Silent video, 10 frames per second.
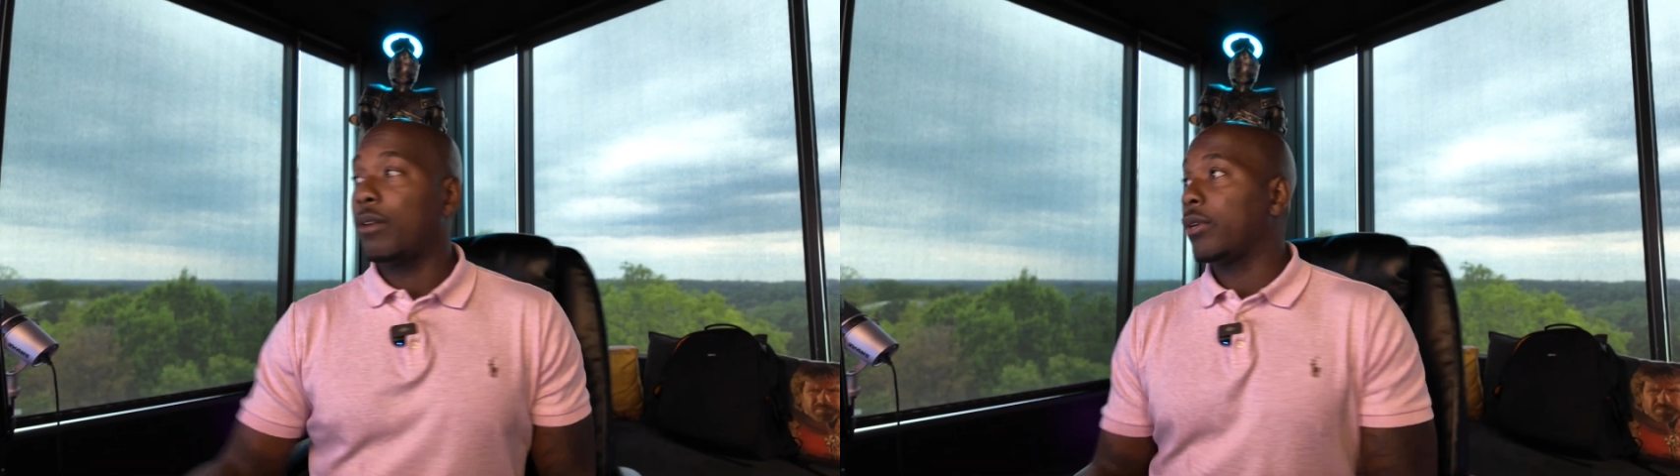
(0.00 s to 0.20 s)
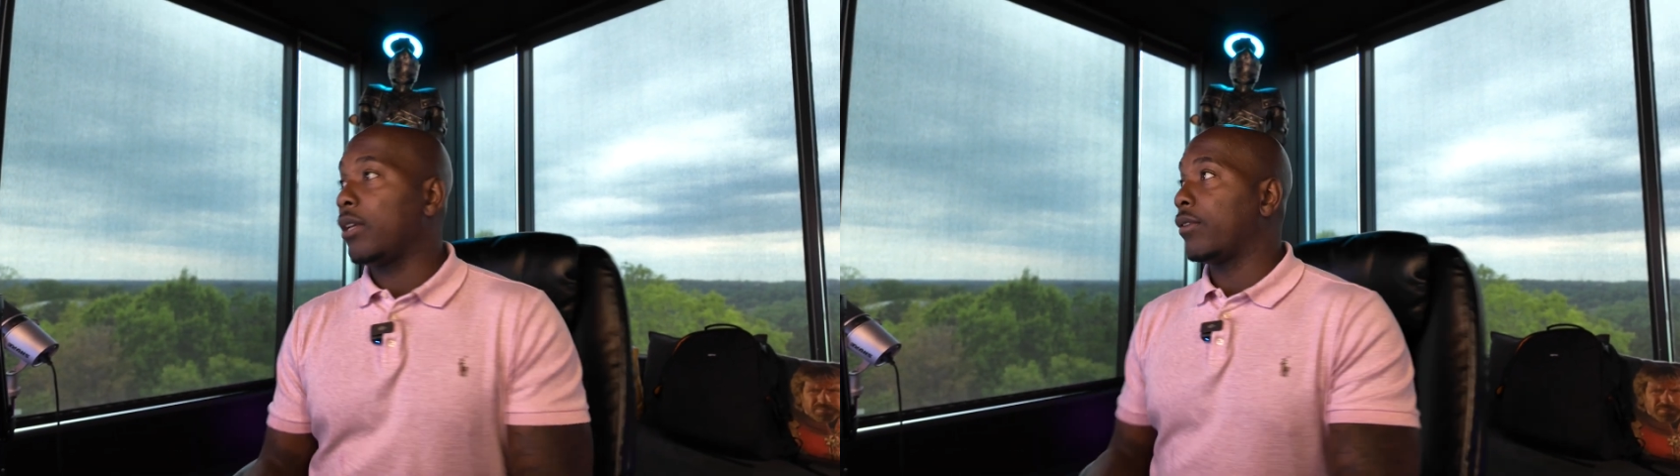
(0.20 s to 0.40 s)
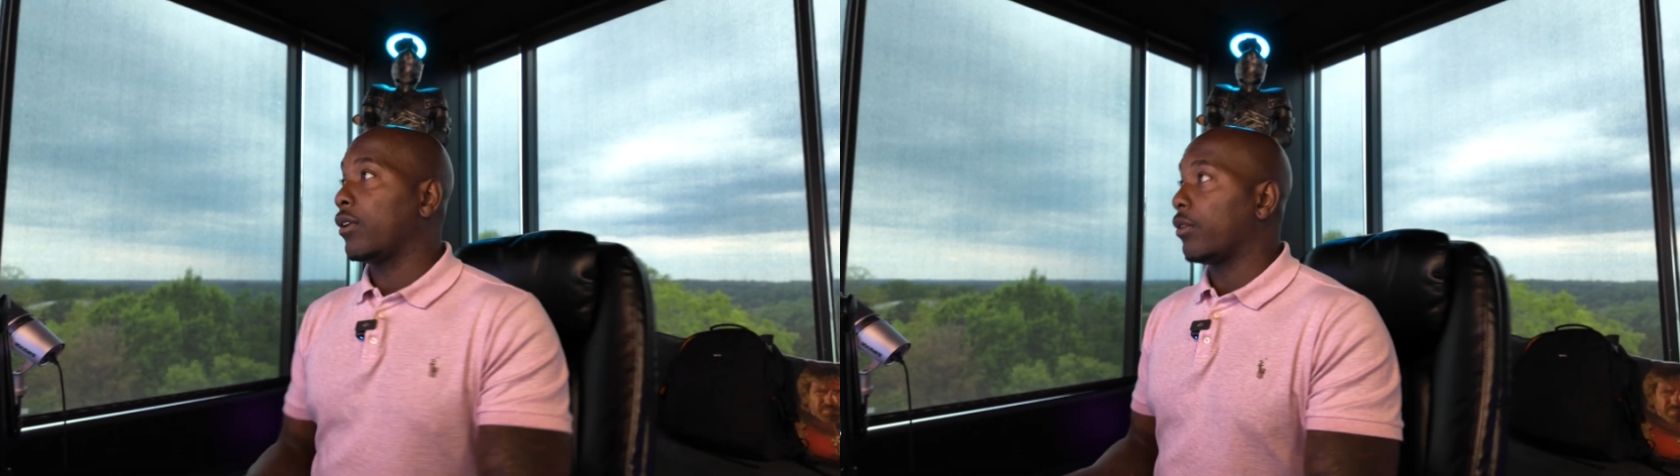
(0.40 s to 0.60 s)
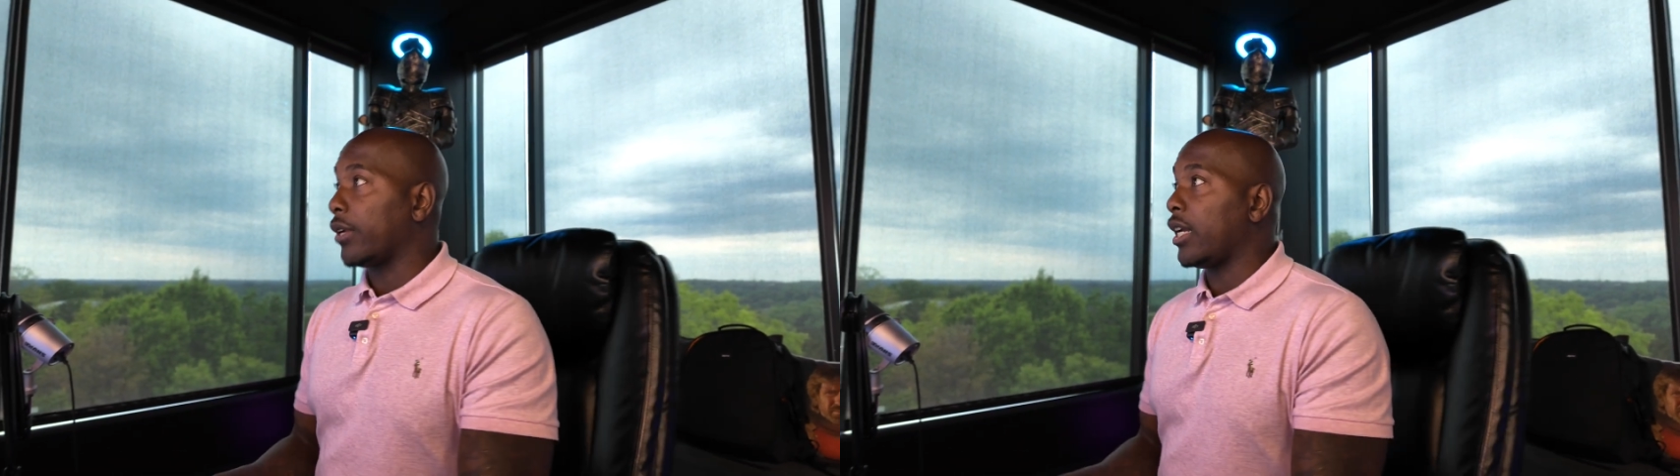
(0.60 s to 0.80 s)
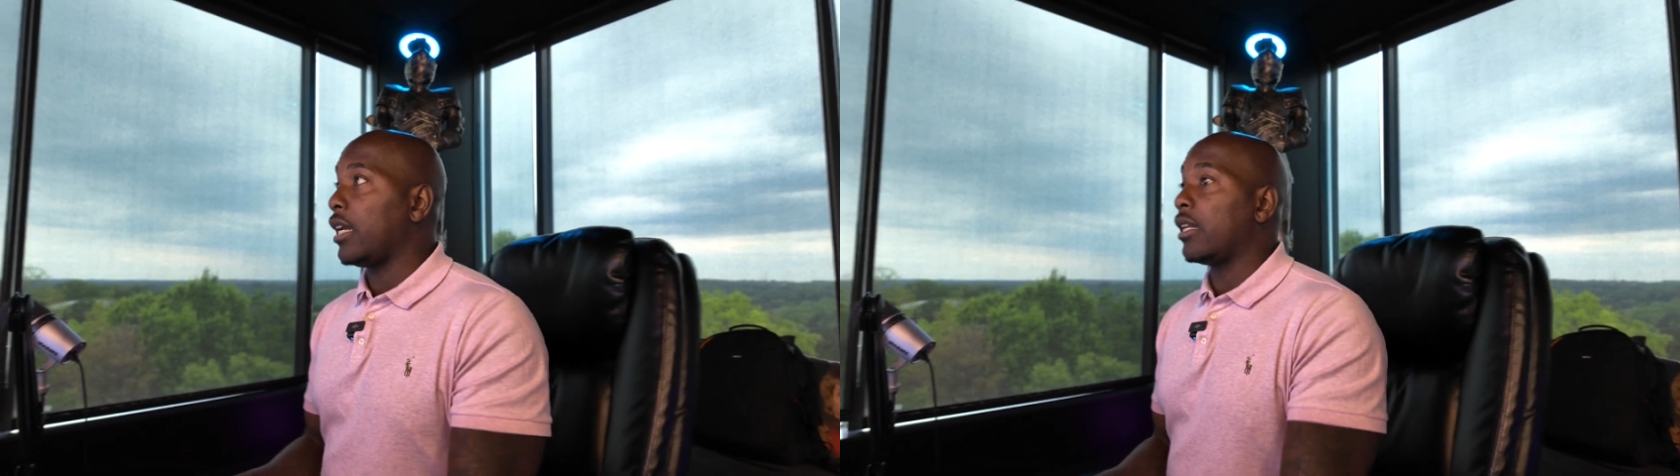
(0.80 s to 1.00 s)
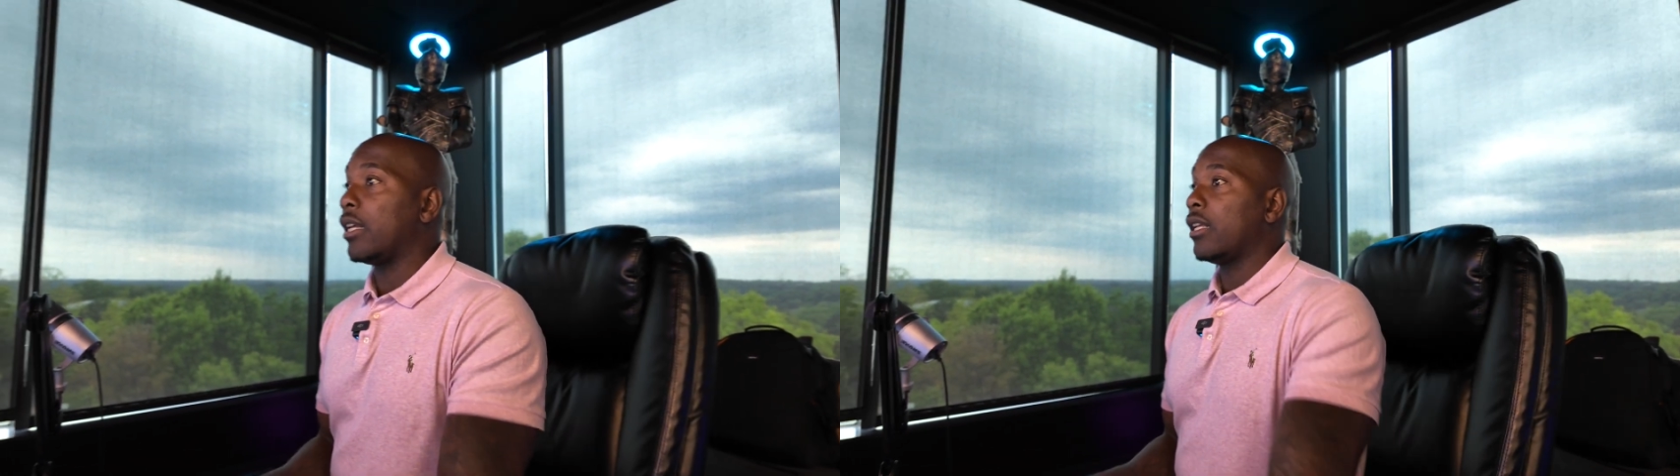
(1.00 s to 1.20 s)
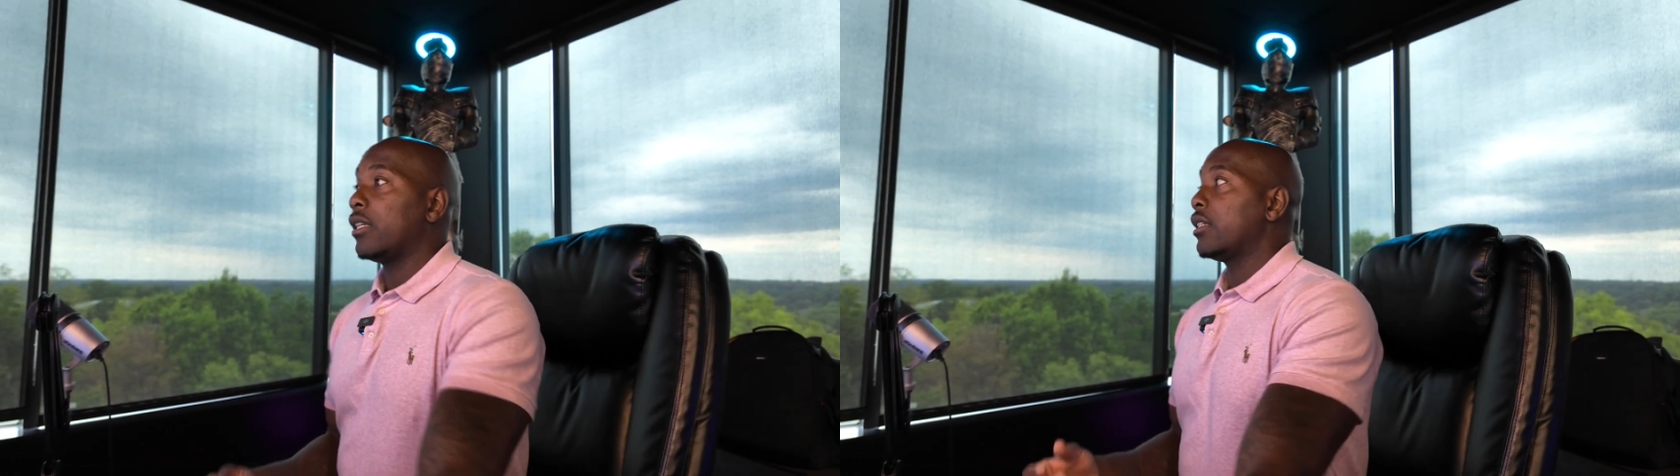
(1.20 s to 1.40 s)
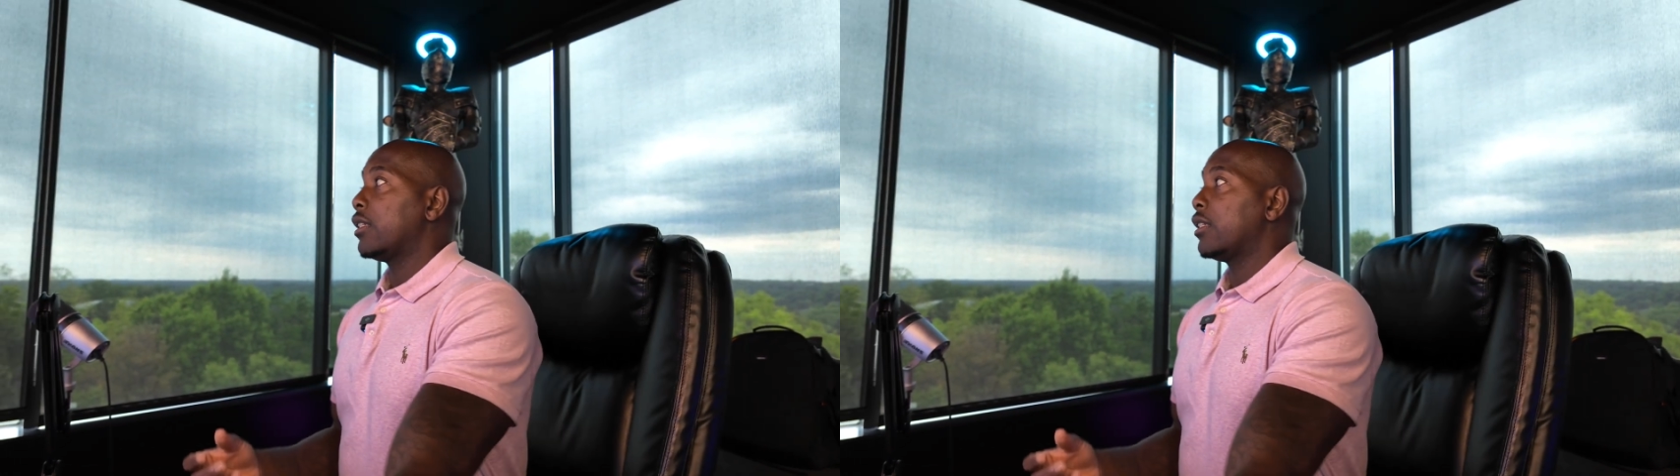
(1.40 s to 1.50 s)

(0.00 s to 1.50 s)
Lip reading: that we've agreed